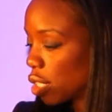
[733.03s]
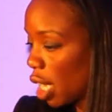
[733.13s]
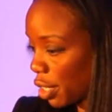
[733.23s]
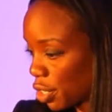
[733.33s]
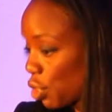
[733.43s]

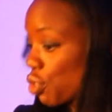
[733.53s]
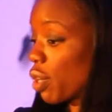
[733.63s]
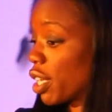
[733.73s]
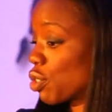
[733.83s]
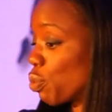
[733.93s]
toxic
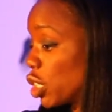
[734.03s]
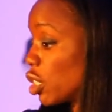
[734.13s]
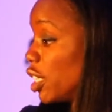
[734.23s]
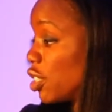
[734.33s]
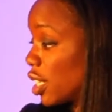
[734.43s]
stress,
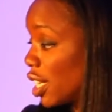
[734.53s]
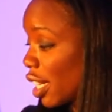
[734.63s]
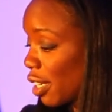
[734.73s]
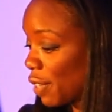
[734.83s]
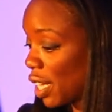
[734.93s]
which leads to
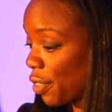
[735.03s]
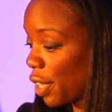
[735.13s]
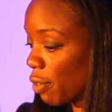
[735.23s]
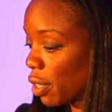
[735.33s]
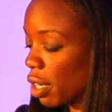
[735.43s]
negative health
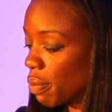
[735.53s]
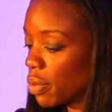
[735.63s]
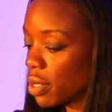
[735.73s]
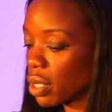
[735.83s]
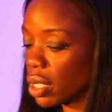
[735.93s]
outcomes,